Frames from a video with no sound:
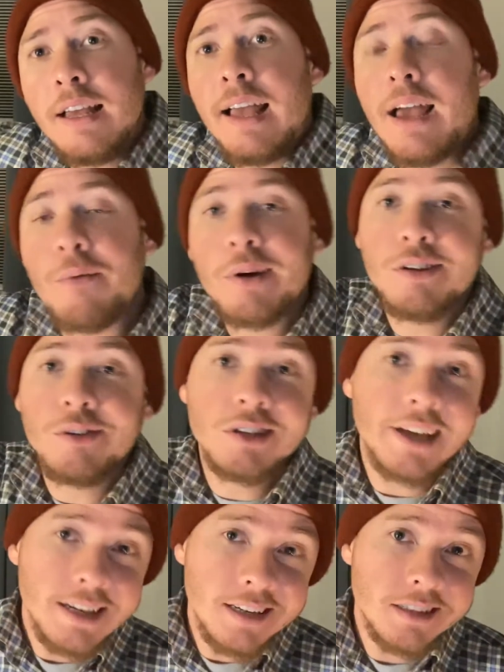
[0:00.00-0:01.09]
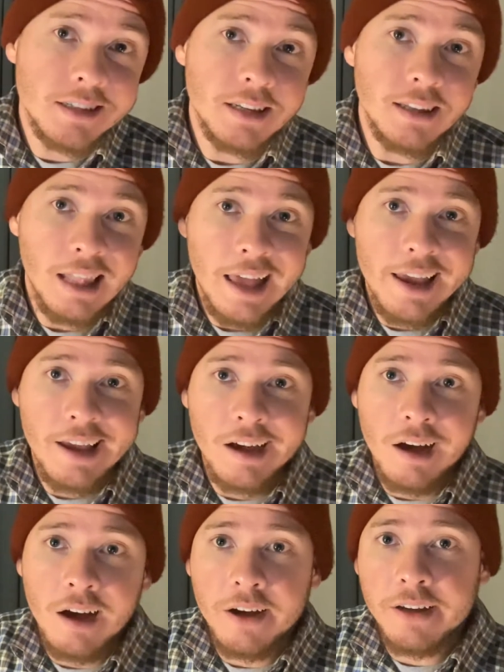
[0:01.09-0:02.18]
And when you change light
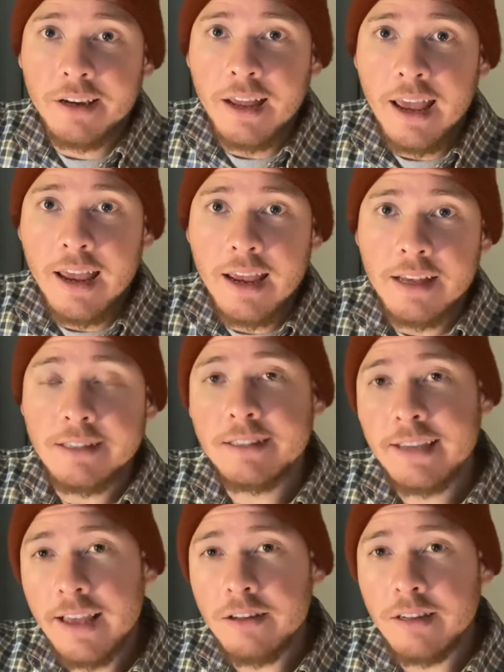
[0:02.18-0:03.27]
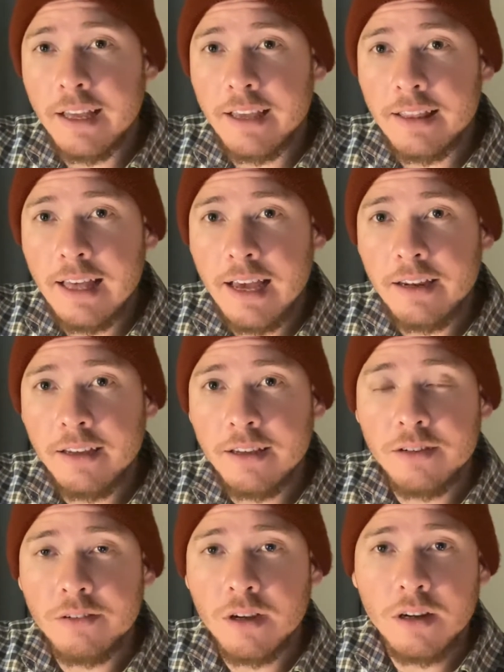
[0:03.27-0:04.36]
on a scale like that, it
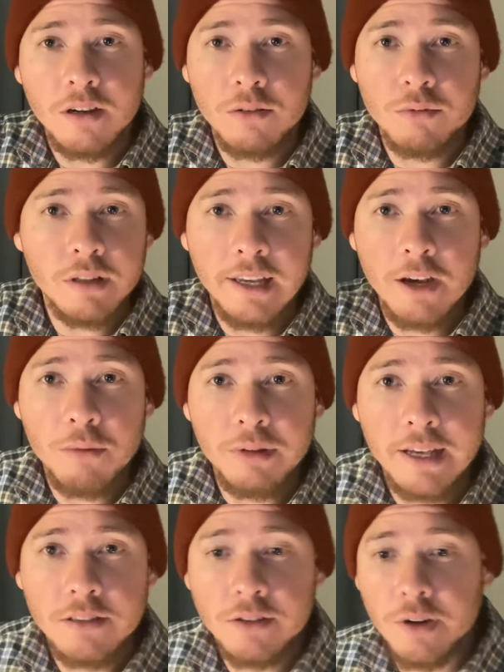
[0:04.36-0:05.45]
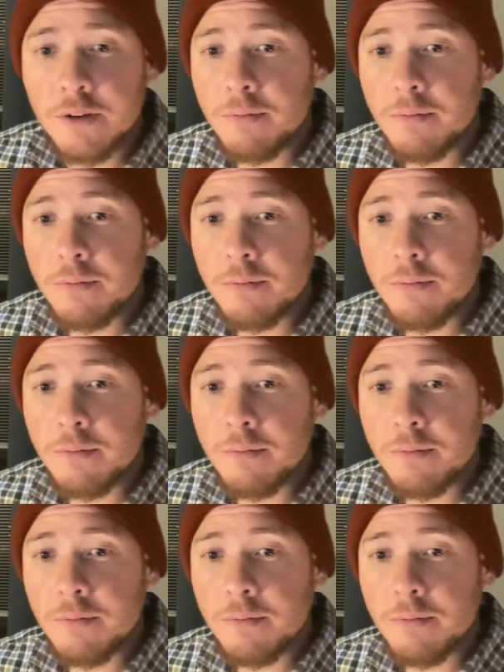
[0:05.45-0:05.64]
can really help plants grow.